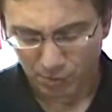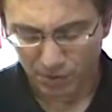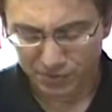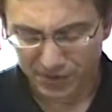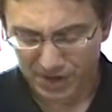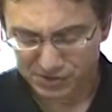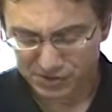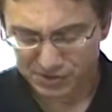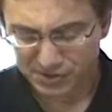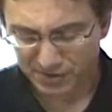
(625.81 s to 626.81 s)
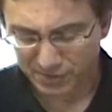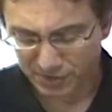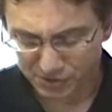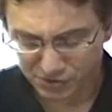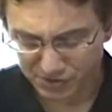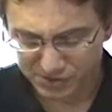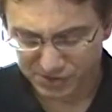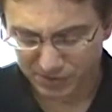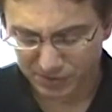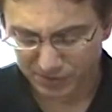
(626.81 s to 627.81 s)

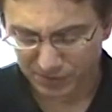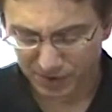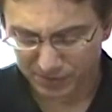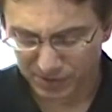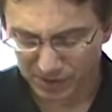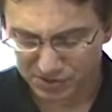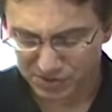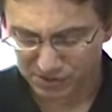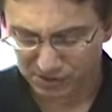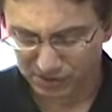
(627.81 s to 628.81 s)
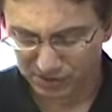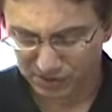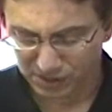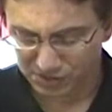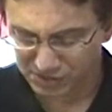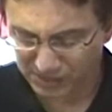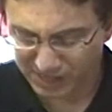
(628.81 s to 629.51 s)
$1,775